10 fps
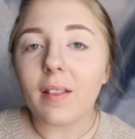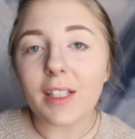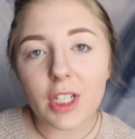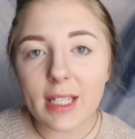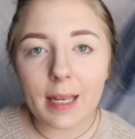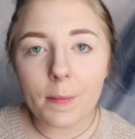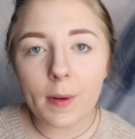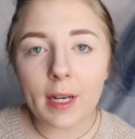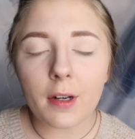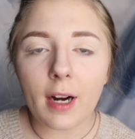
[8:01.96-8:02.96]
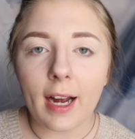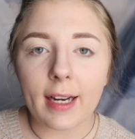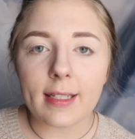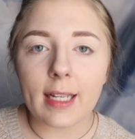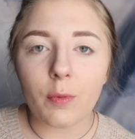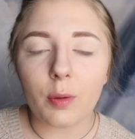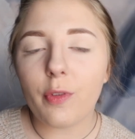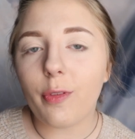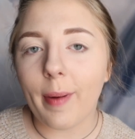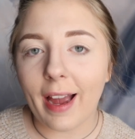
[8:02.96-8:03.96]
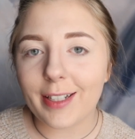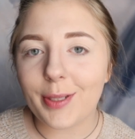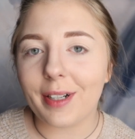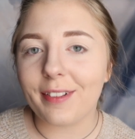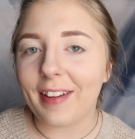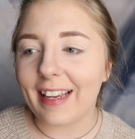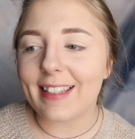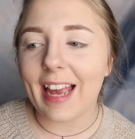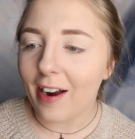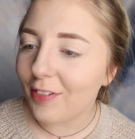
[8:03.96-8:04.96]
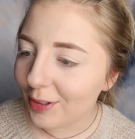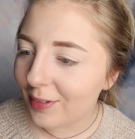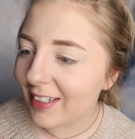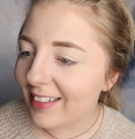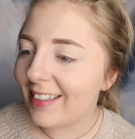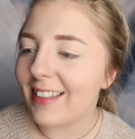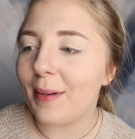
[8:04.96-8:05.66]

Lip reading: Let's just keep going in our eyes and we'll move back to our face afterwards.